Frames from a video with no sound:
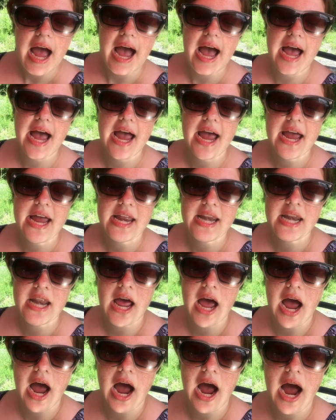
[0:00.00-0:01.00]
And
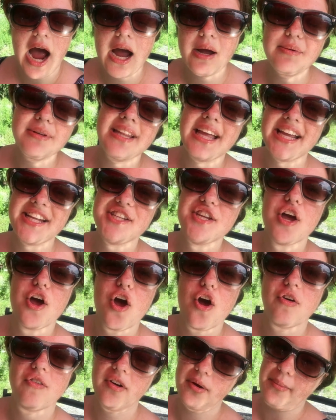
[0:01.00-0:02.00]
I would like
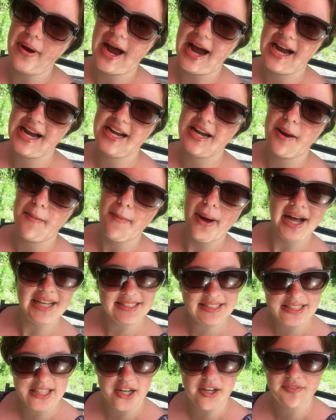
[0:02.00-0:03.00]
to remind
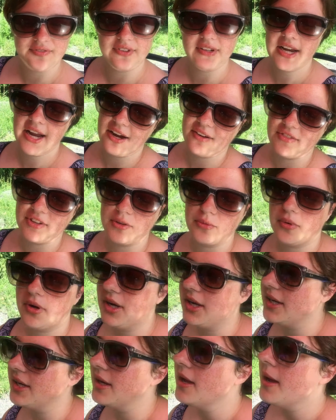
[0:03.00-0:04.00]
myself and
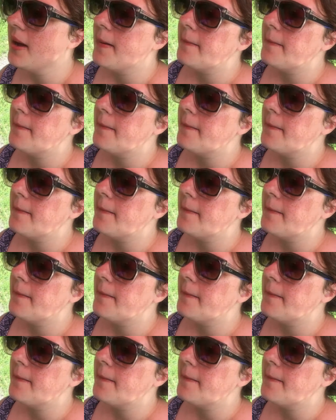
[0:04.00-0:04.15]
everyone